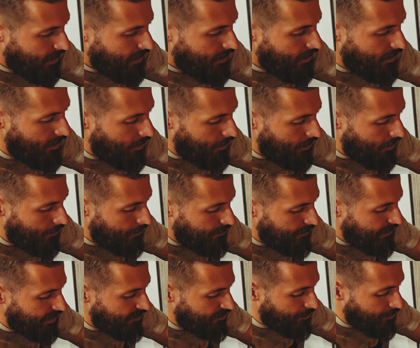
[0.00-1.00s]

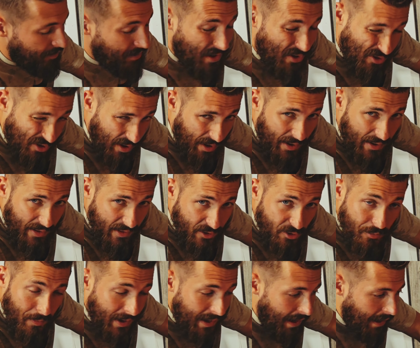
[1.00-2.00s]
There's a potentiality that you
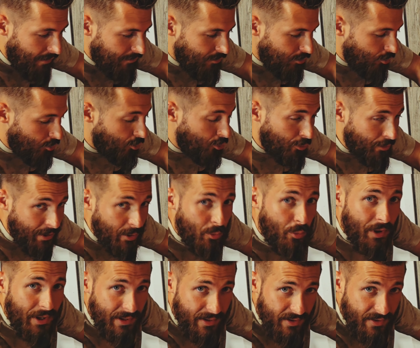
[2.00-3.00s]
may have to
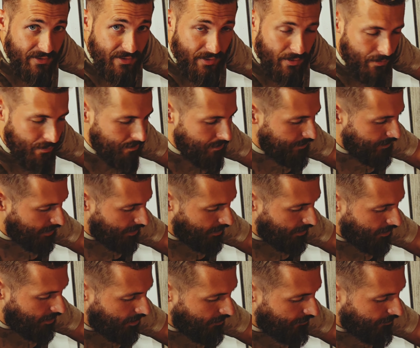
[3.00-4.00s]
re-witness them
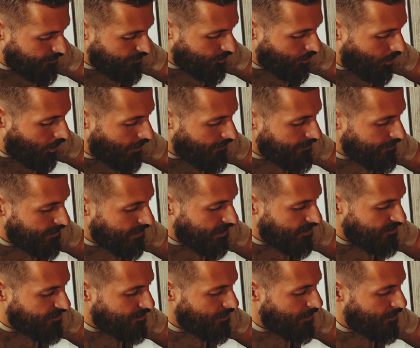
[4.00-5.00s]
ever so often, because
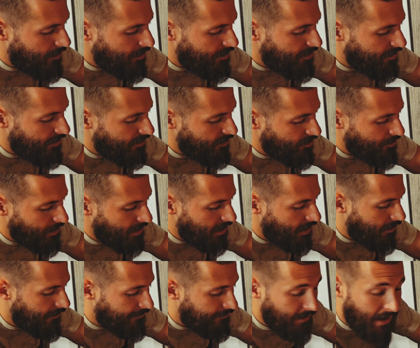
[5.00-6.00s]
remember, there's going to be a
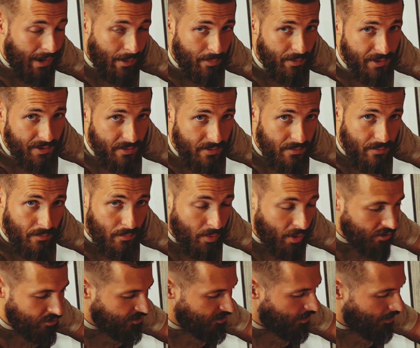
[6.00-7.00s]
lot of fabric
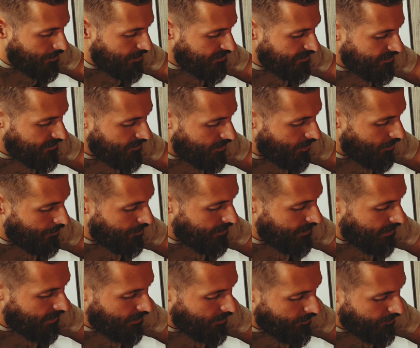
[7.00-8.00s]
brushing up and
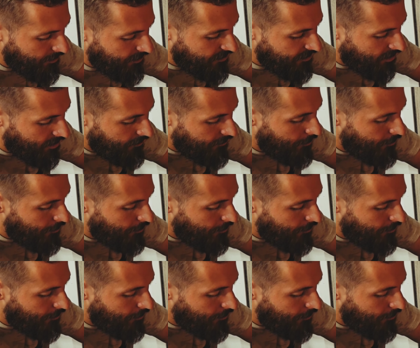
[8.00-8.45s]
down on this stuff.